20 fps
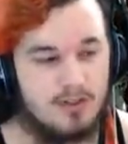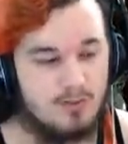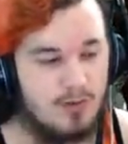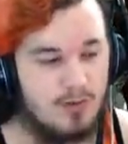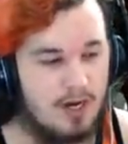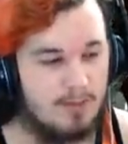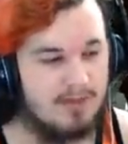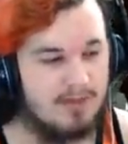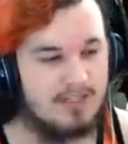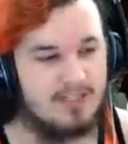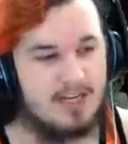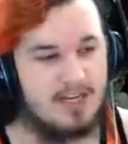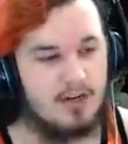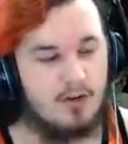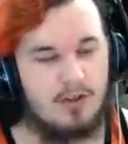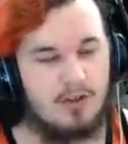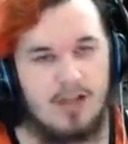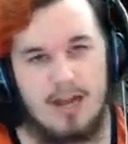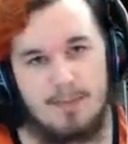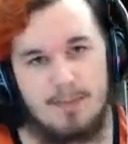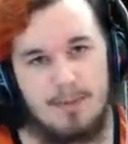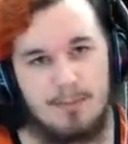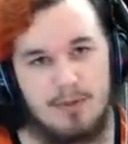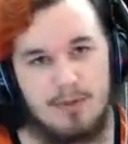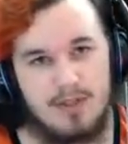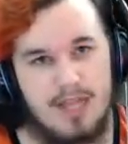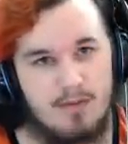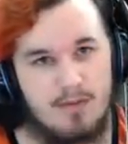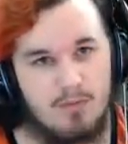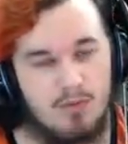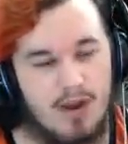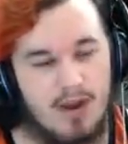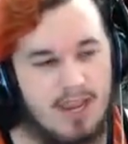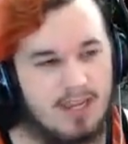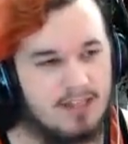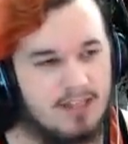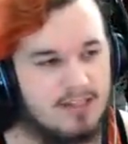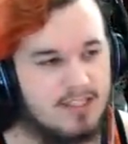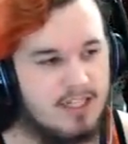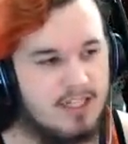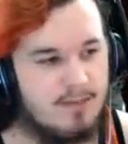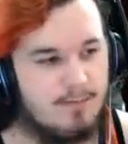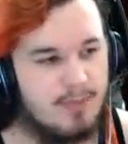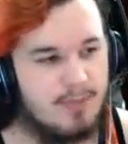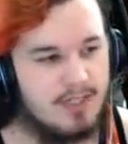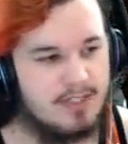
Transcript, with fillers: as well because I know a lot of people like Rake and stuff.